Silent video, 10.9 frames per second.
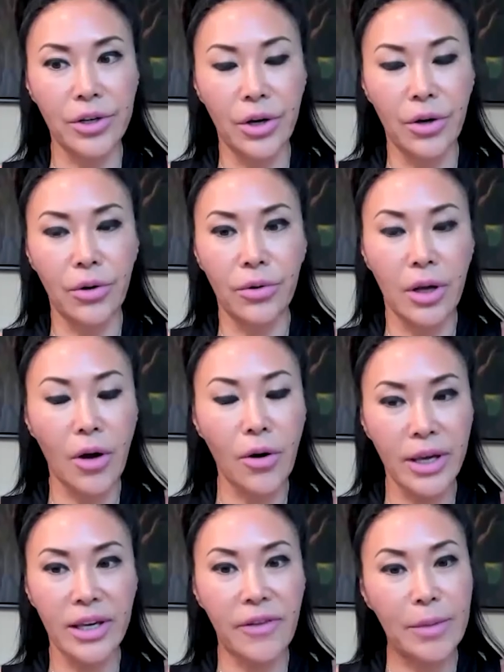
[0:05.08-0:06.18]
to know,
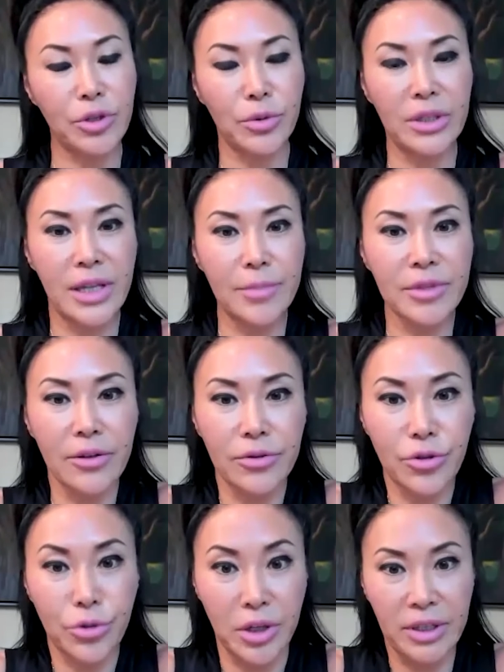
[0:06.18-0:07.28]
okay, if I'm doing stem cell
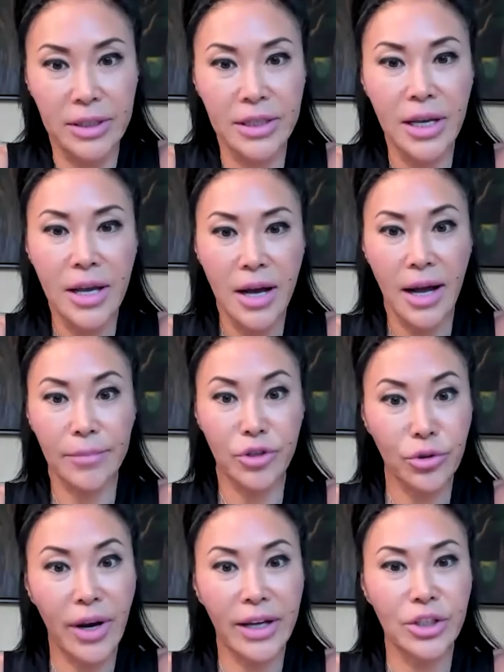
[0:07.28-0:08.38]
treatments, I'm
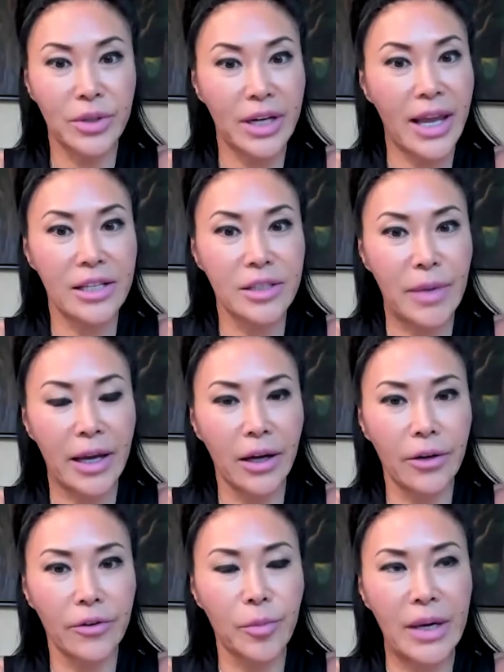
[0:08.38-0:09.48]
trying to enhance my
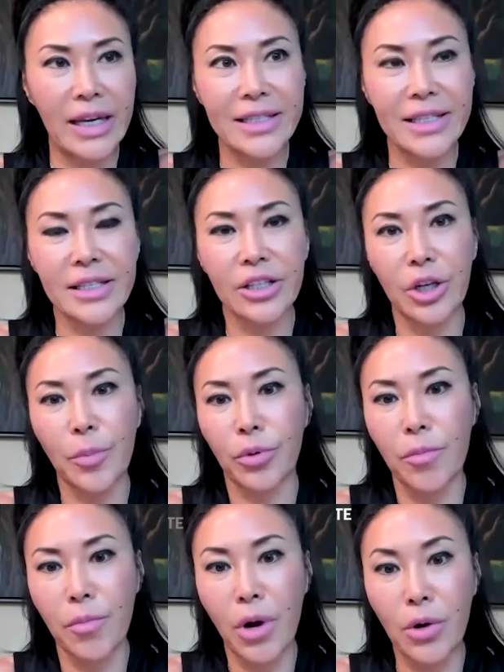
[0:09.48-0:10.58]
health, but is this going to
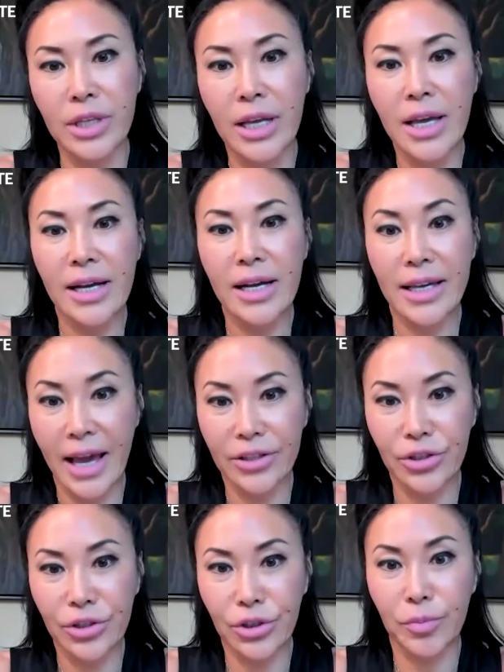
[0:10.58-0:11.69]
promote
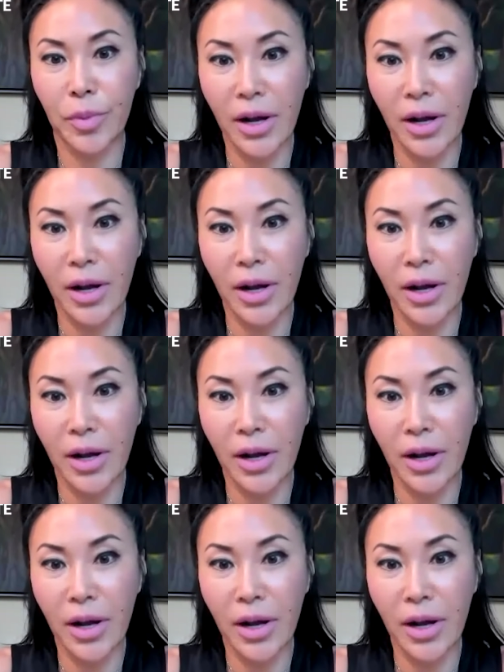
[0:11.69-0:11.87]
cancer